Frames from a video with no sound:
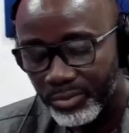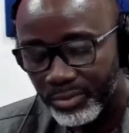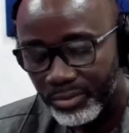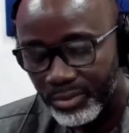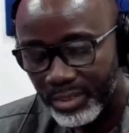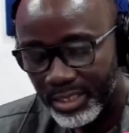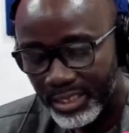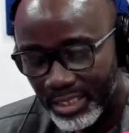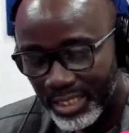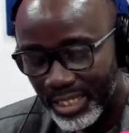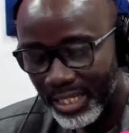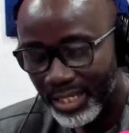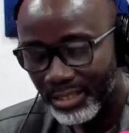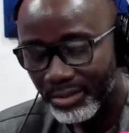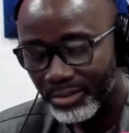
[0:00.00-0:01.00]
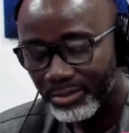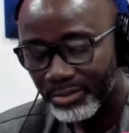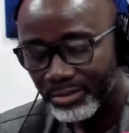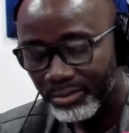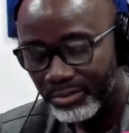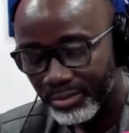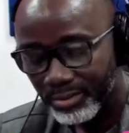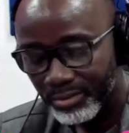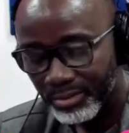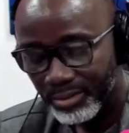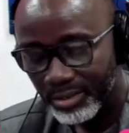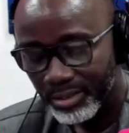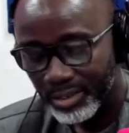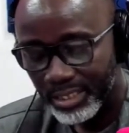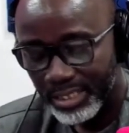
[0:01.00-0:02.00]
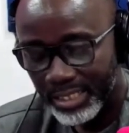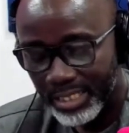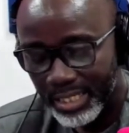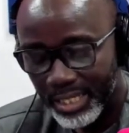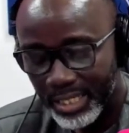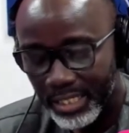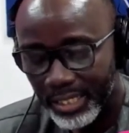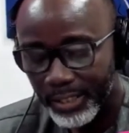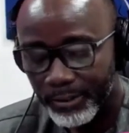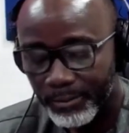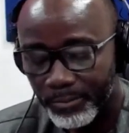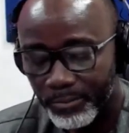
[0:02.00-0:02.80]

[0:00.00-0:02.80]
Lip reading: the teacher in the